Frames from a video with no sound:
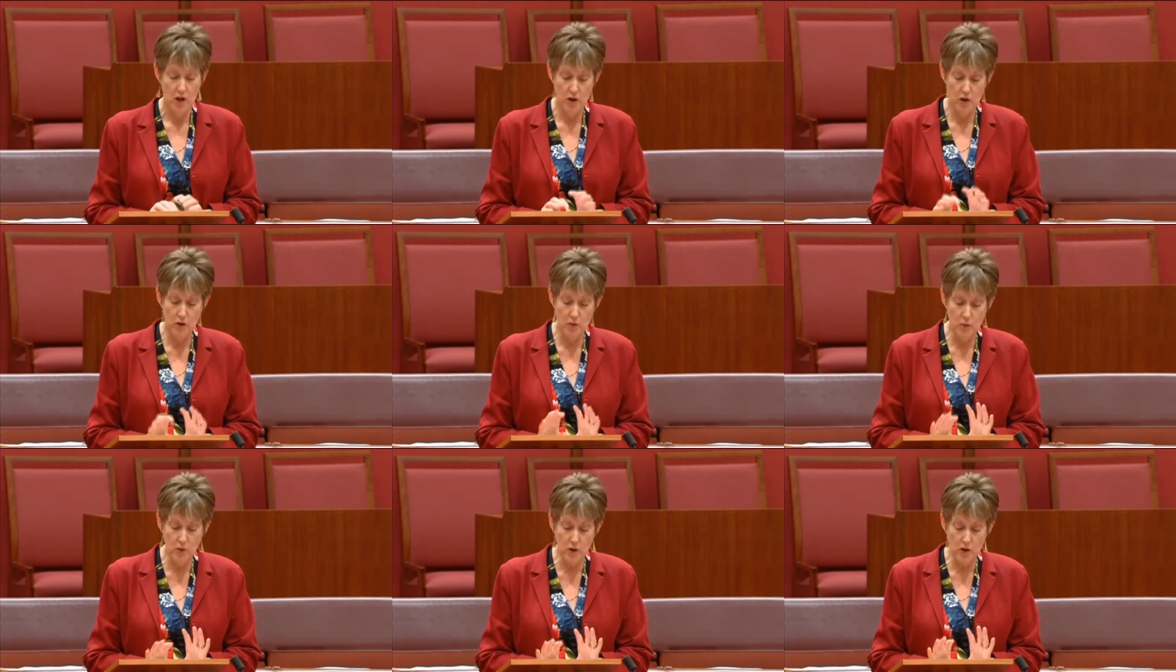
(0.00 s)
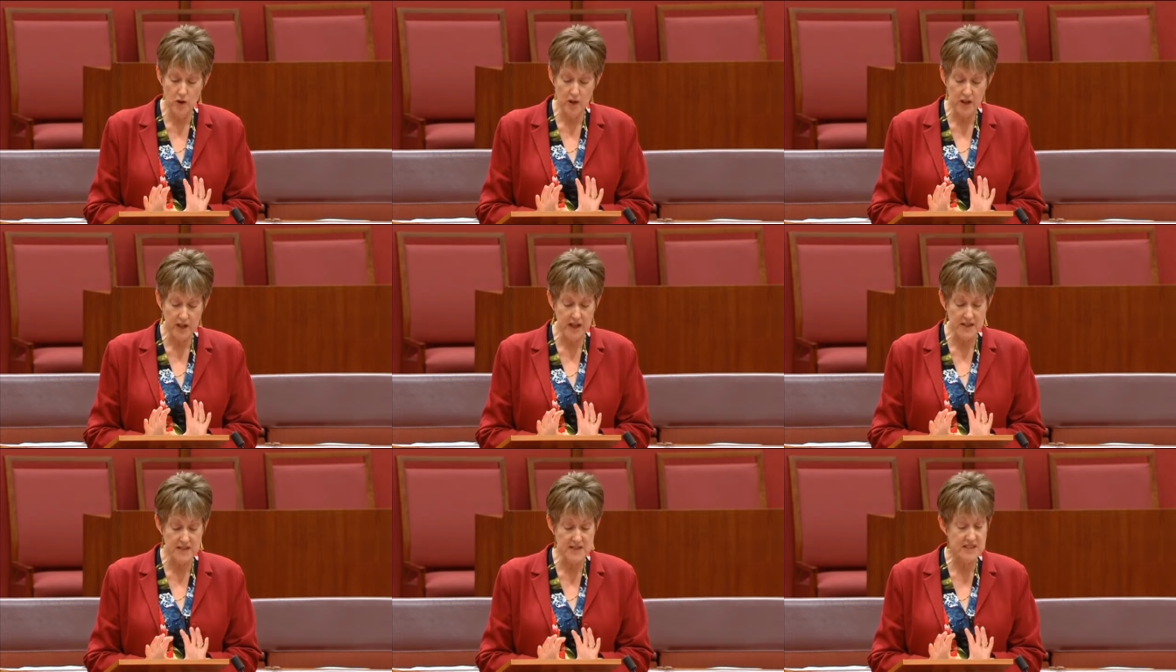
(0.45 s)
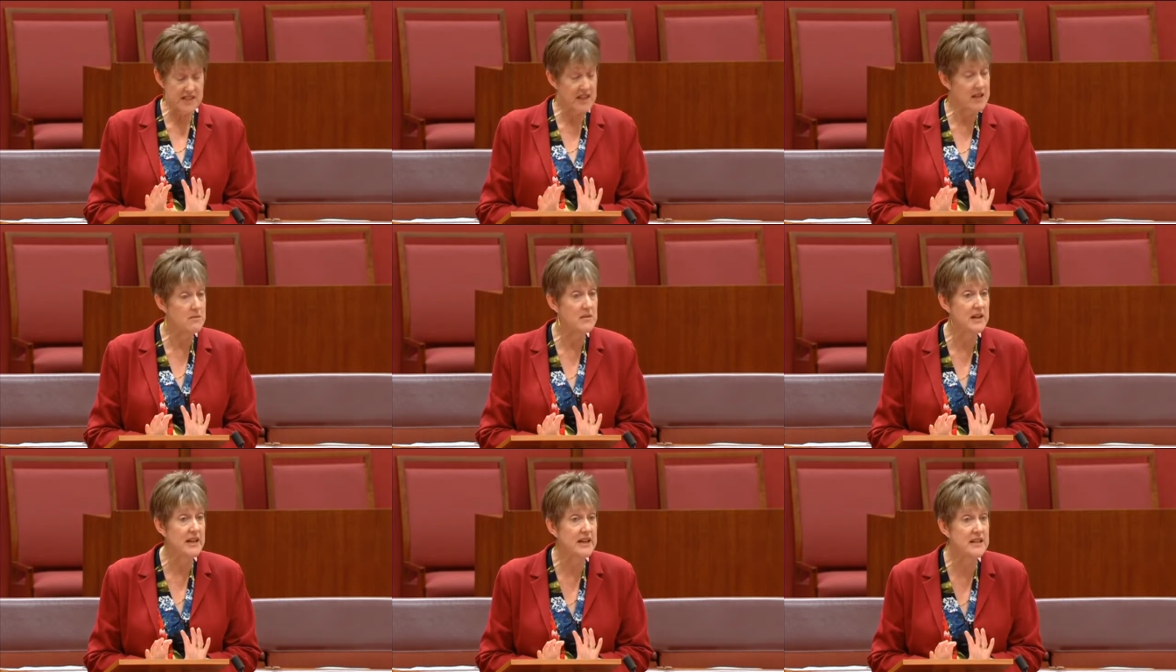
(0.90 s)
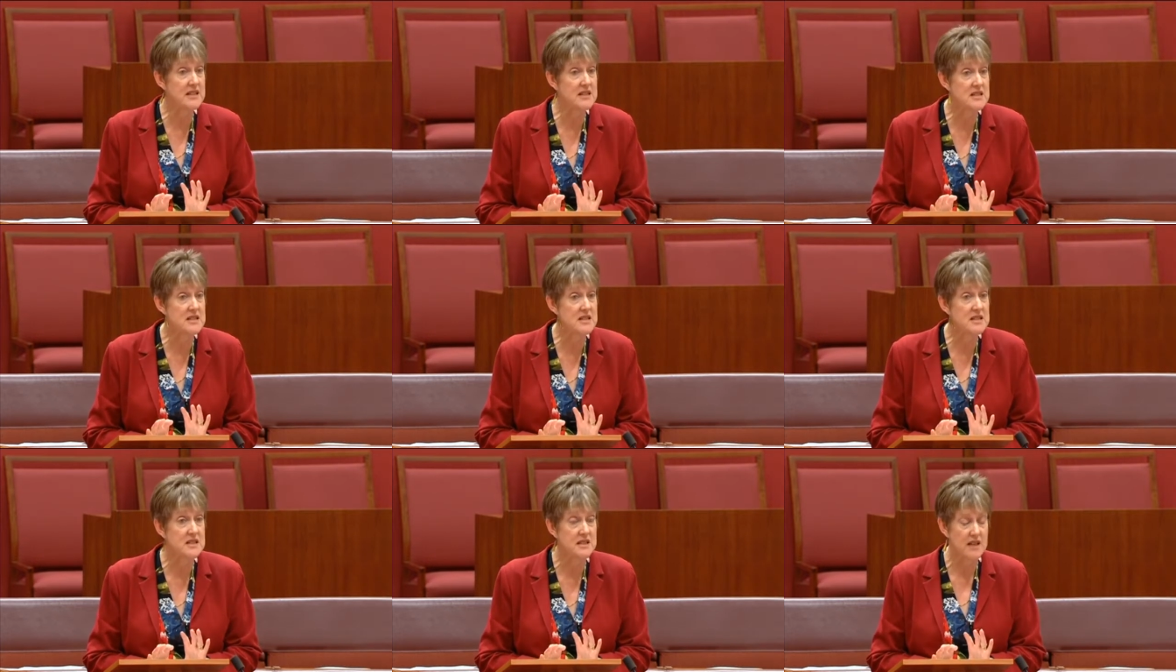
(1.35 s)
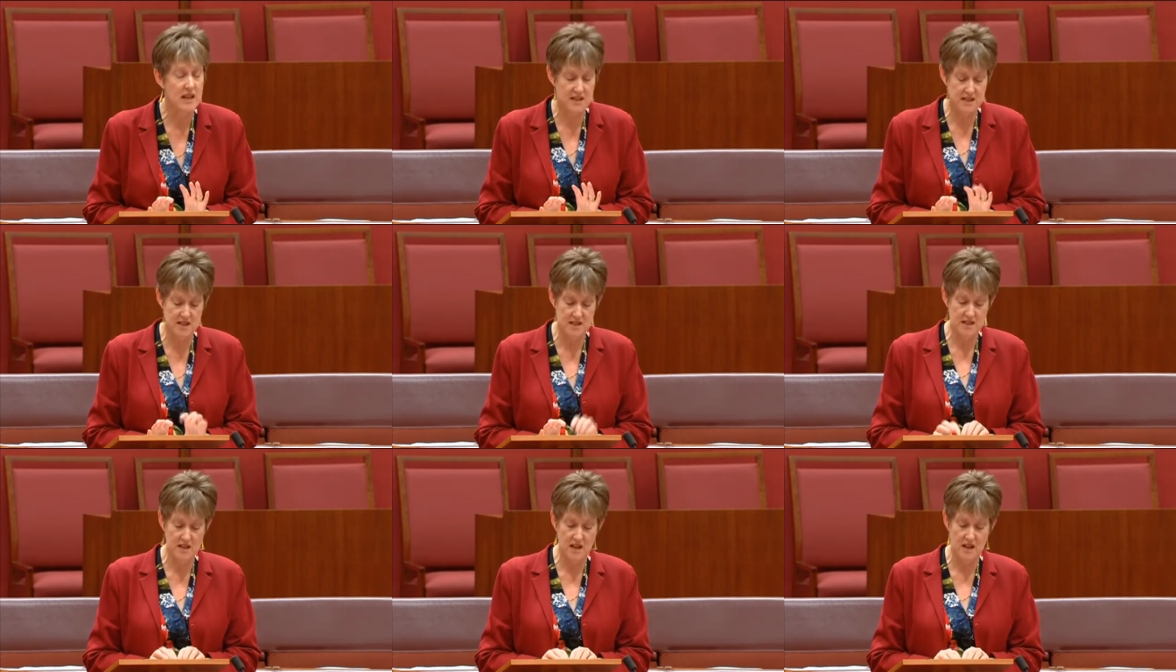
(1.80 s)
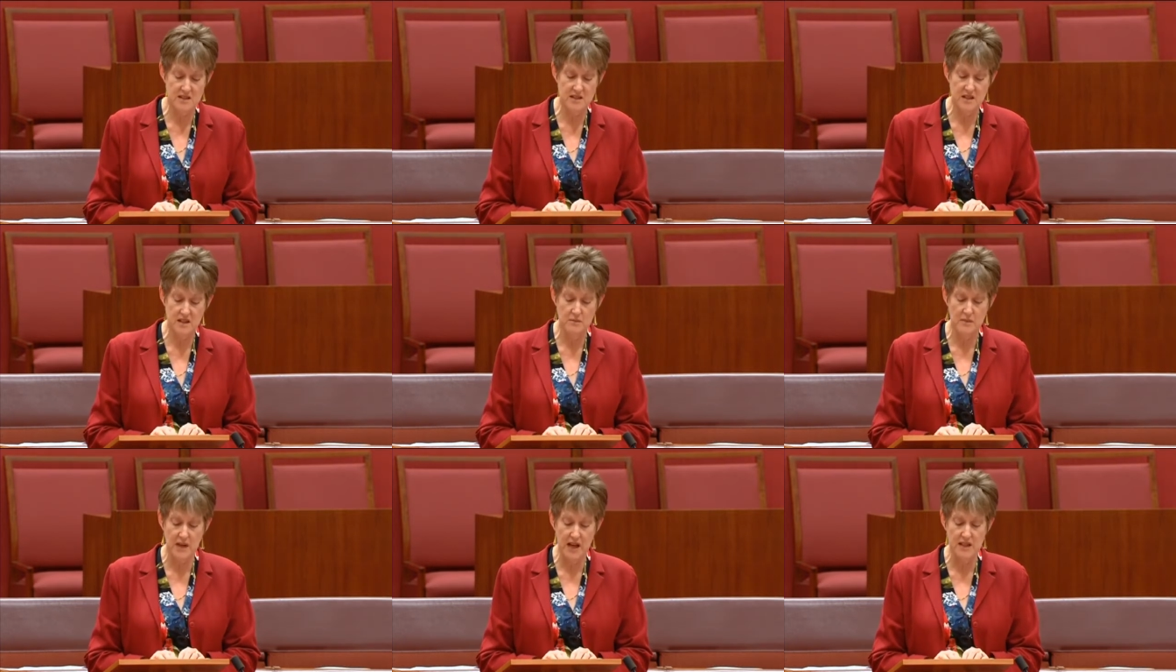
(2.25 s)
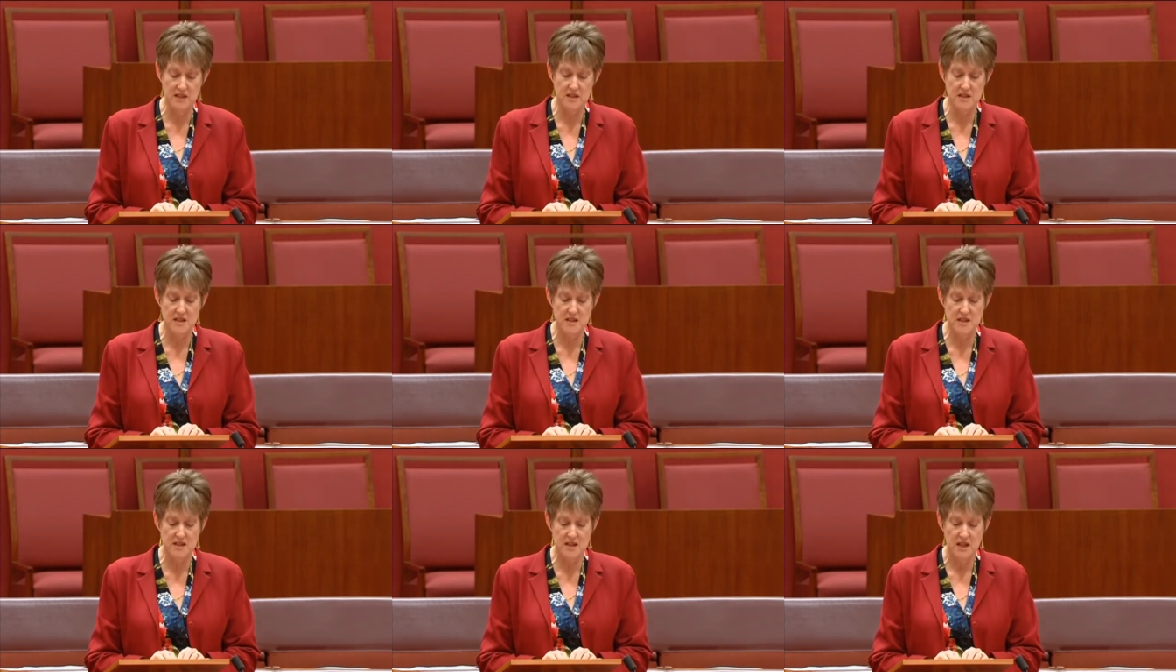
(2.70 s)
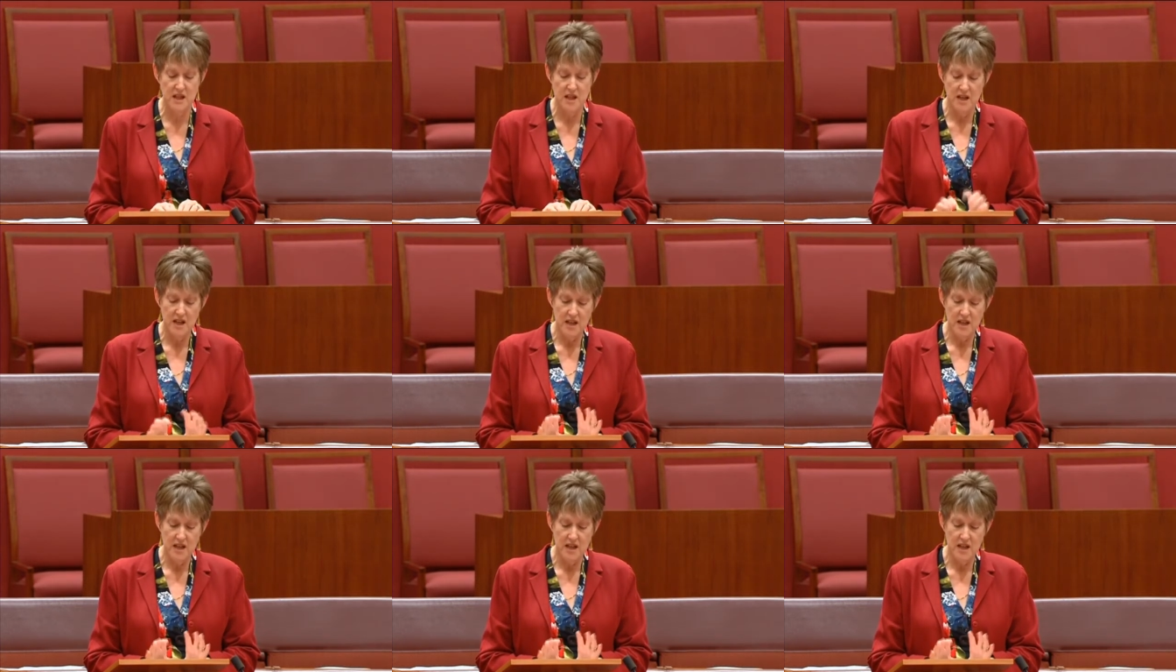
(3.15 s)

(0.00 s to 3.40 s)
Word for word: who work as team leaders, exercise commanders,